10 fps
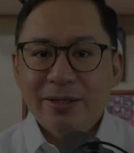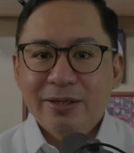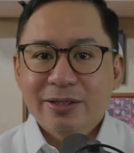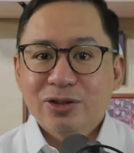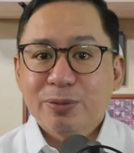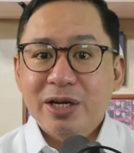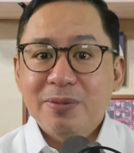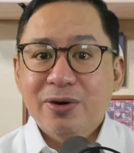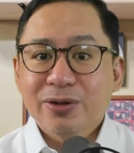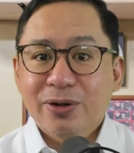The
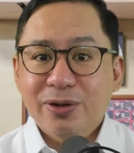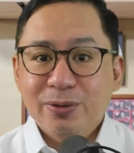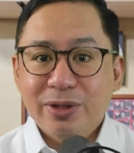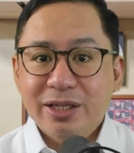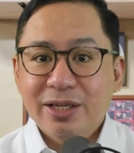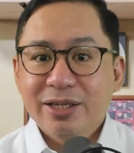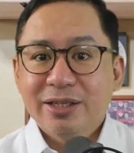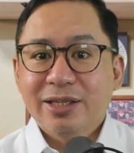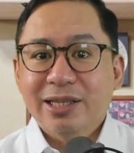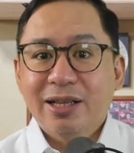Supreme Court concluded
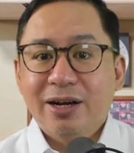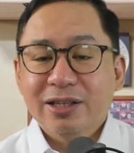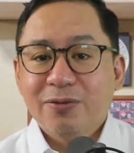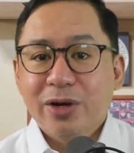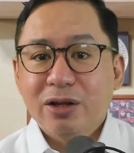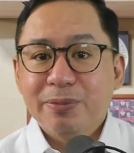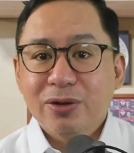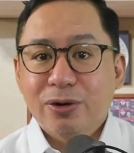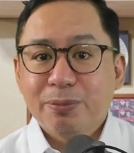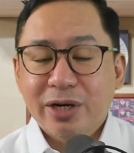that Clark
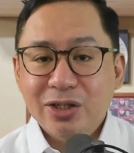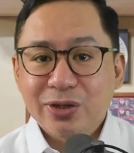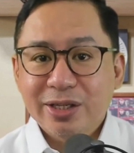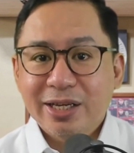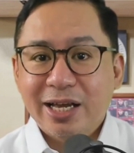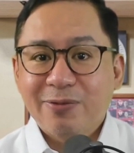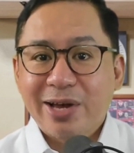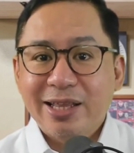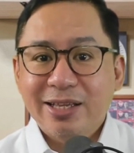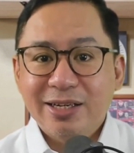Development Corporation had
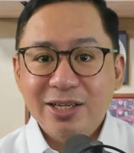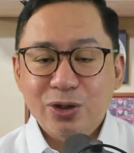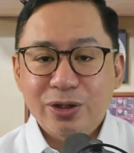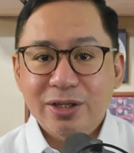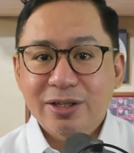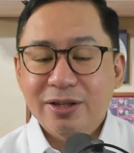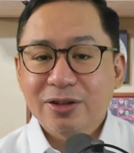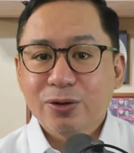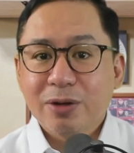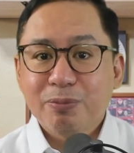valid reason
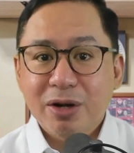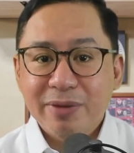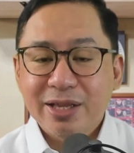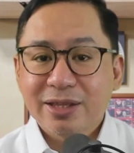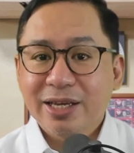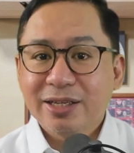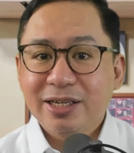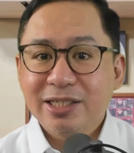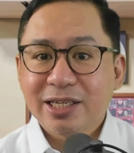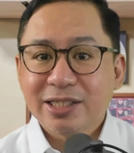not to implement the
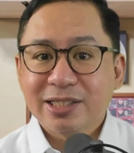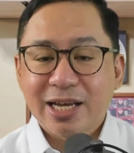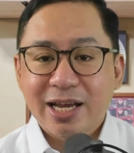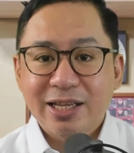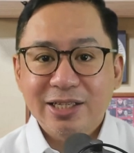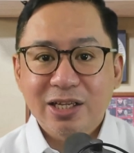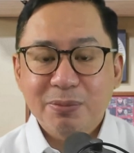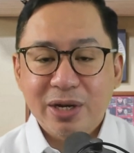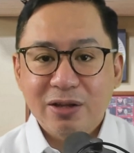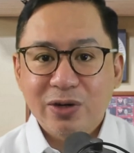increases in salaries
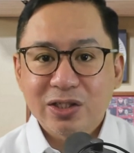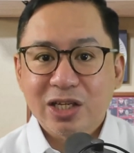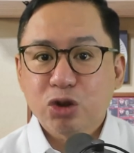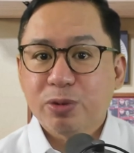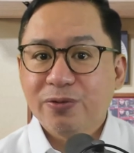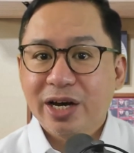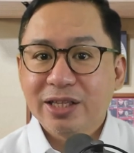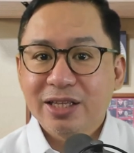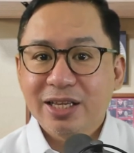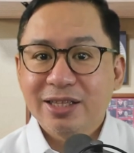and benefits as
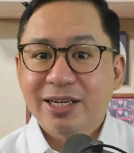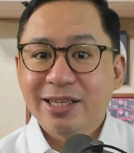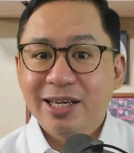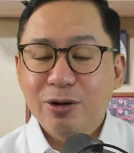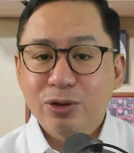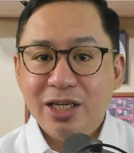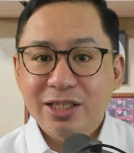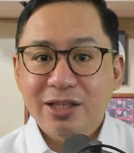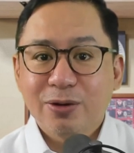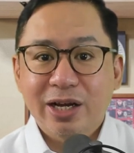provided in the
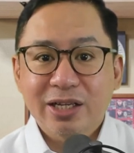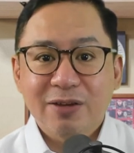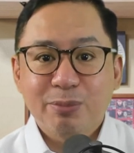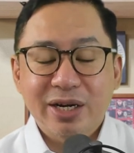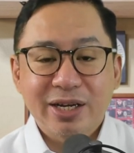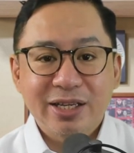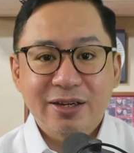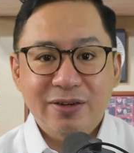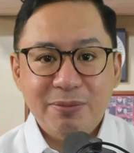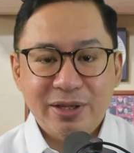renegotiated collective
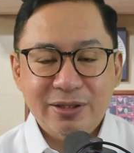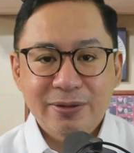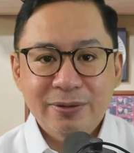bargaining agreement.